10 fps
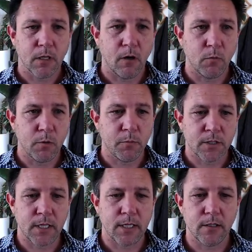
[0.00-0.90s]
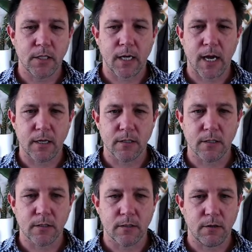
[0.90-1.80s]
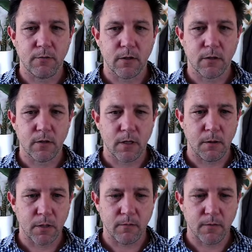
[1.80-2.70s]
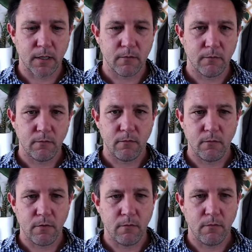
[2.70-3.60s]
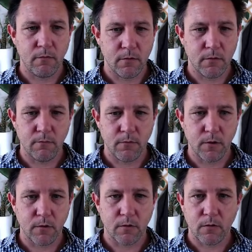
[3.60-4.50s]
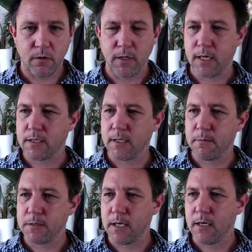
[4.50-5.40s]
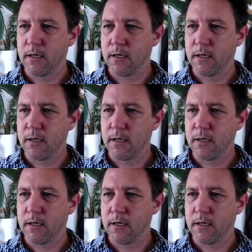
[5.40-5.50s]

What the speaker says: I will proceed to check out just to give you a bit of a view on the next steps there.